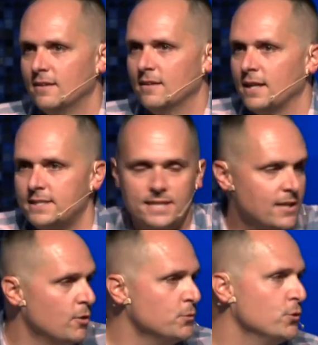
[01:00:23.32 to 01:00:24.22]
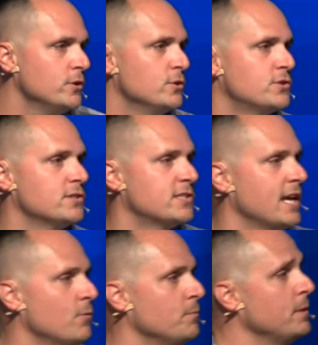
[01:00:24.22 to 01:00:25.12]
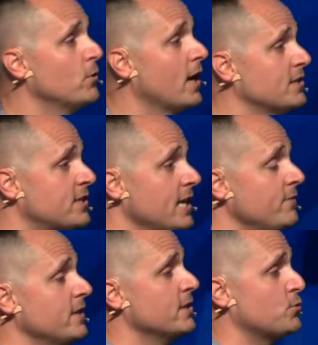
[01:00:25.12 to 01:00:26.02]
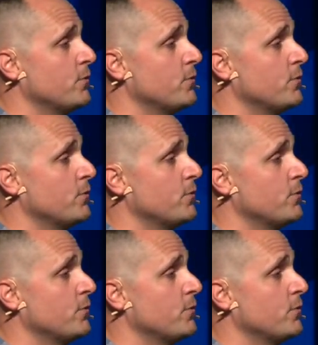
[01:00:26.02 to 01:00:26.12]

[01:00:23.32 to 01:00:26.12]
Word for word: Like D.L. Moody used to say when people got saved in his